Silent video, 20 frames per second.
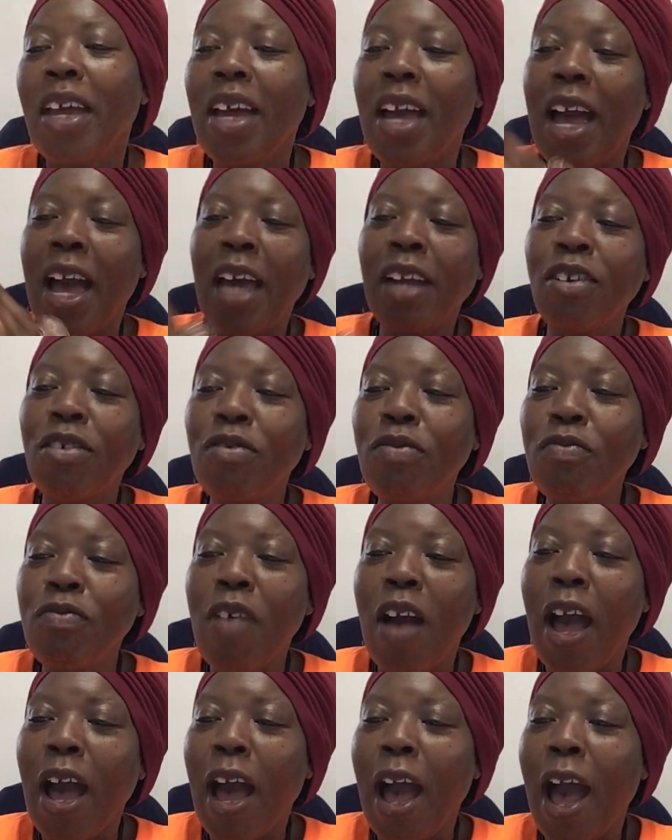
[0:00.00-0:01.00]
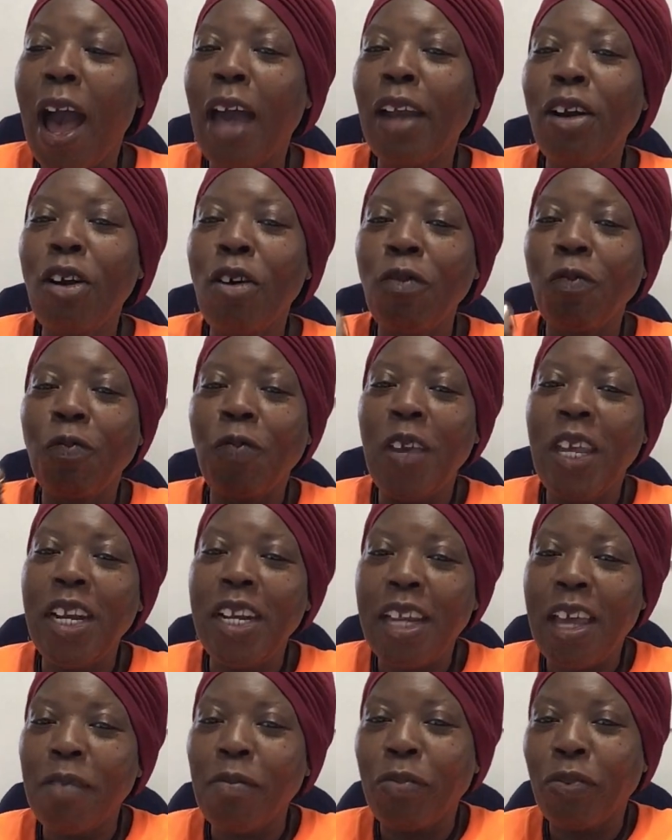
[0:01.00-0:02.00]
I don't fit in
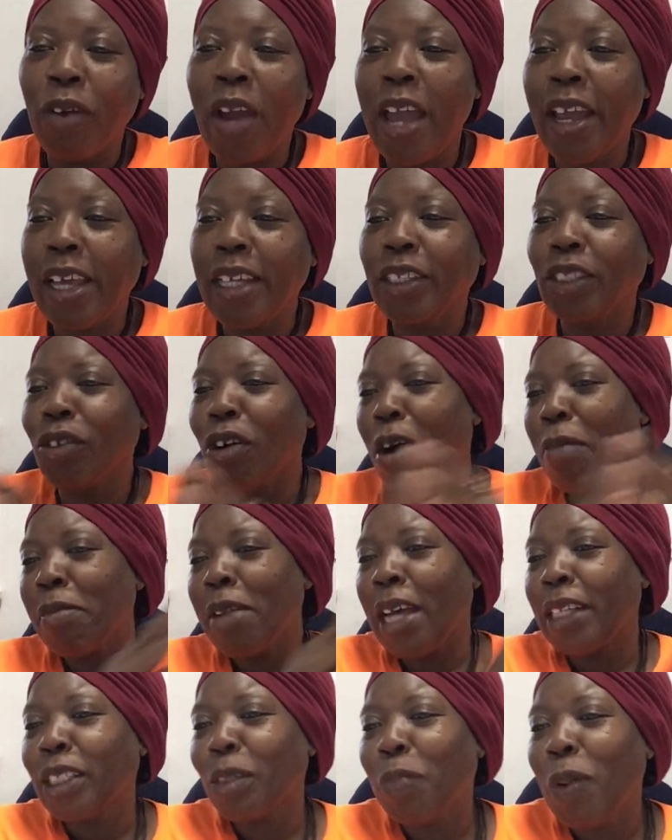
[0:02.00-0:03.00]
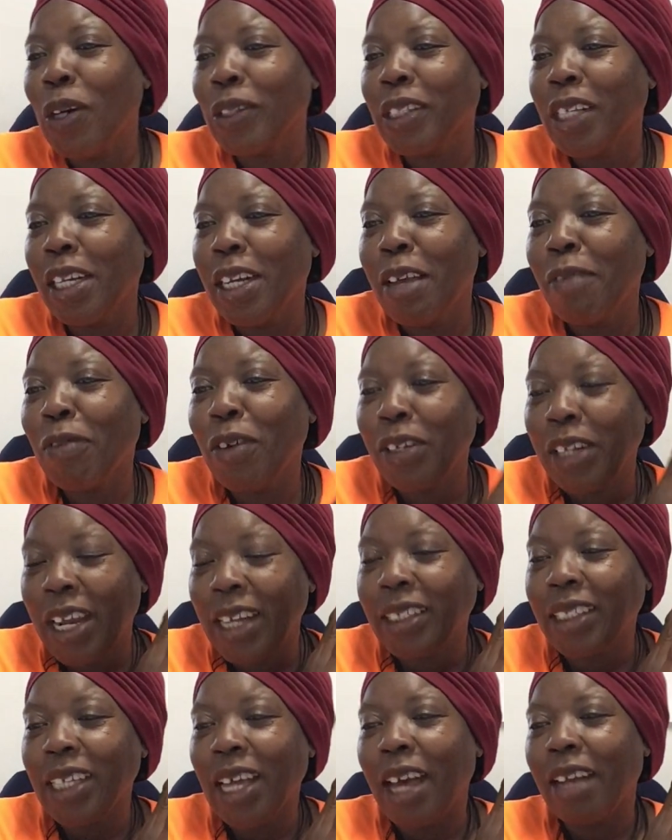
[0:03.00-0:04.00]
that bracket, so I'm not supposed to live on
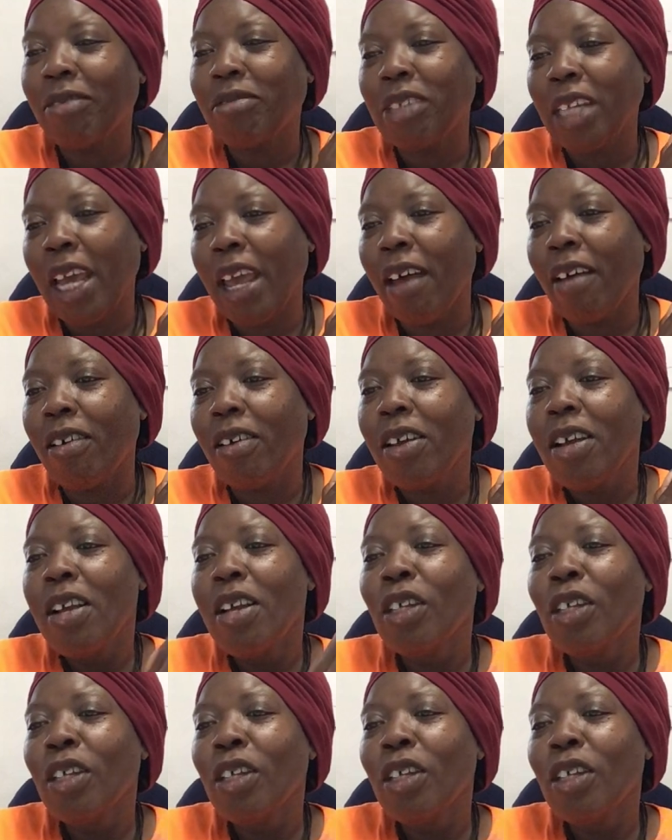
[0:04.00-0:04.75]
that side of town.